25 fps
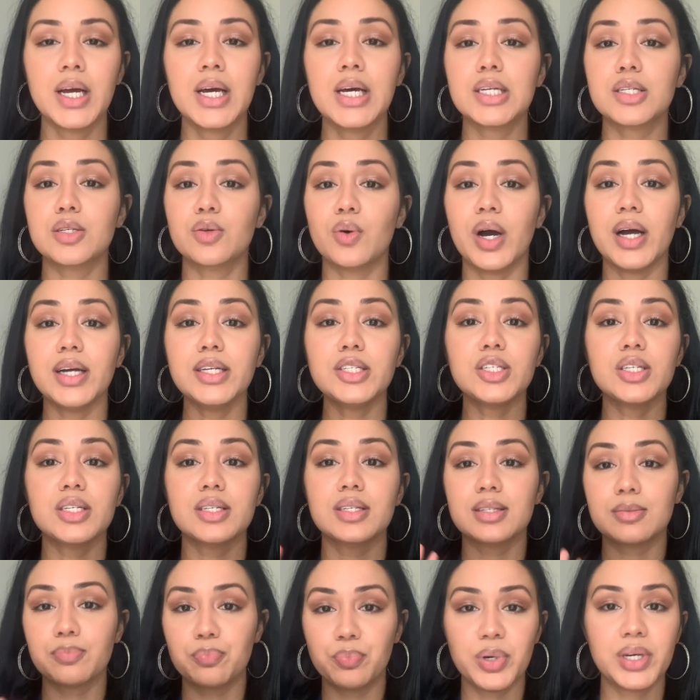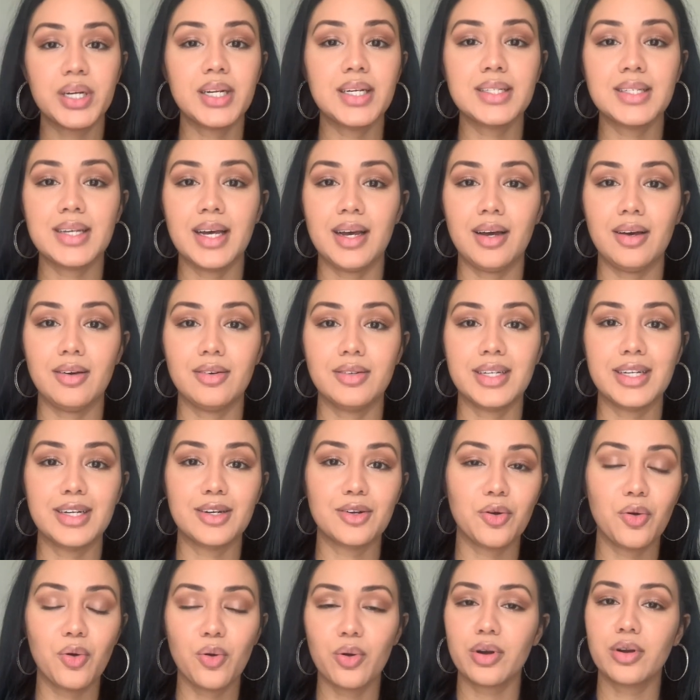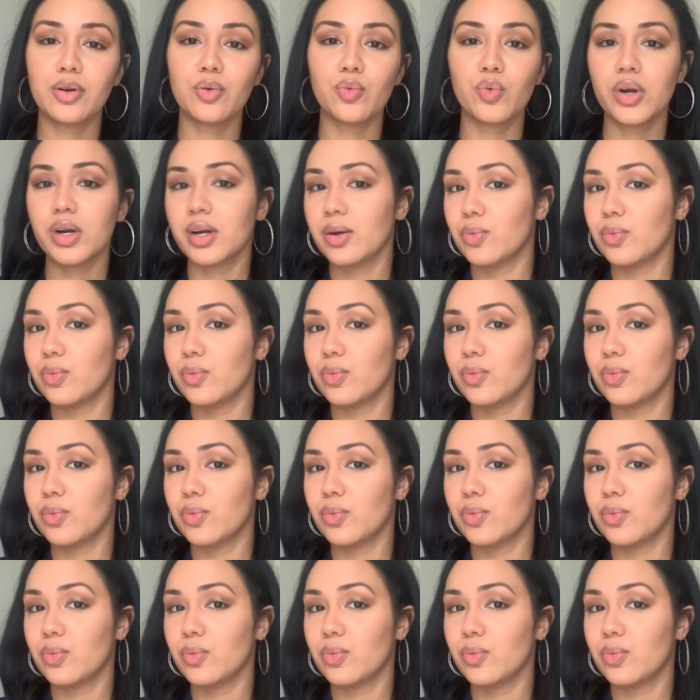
So I just put it down in a corner where